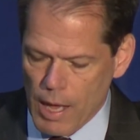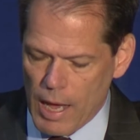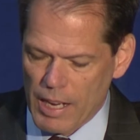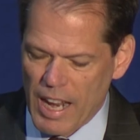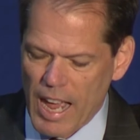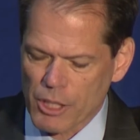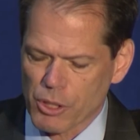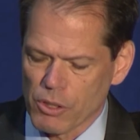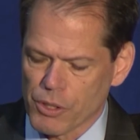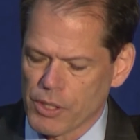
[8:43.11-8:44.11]
a
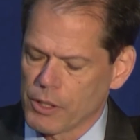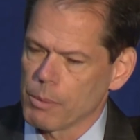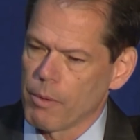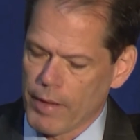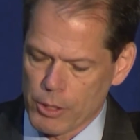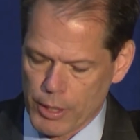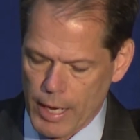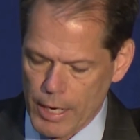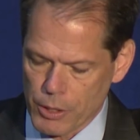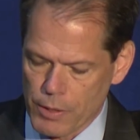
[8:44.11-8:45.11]
national system of
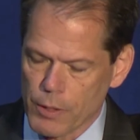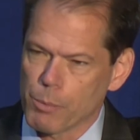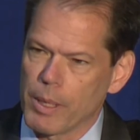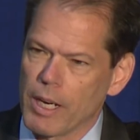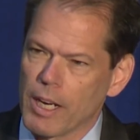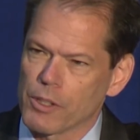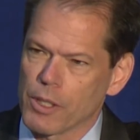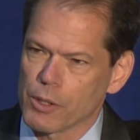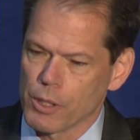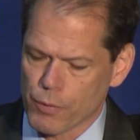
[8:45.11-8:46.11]
education that's been in
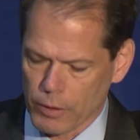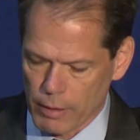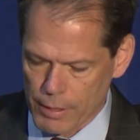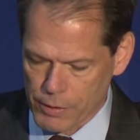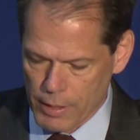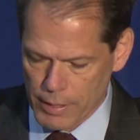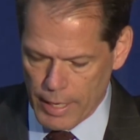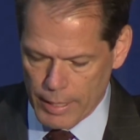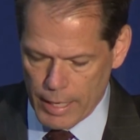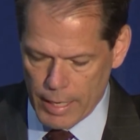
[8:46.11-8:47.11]
existence for less than a
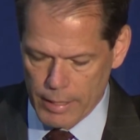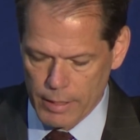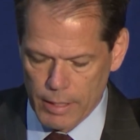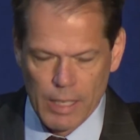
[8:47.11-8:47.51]
decade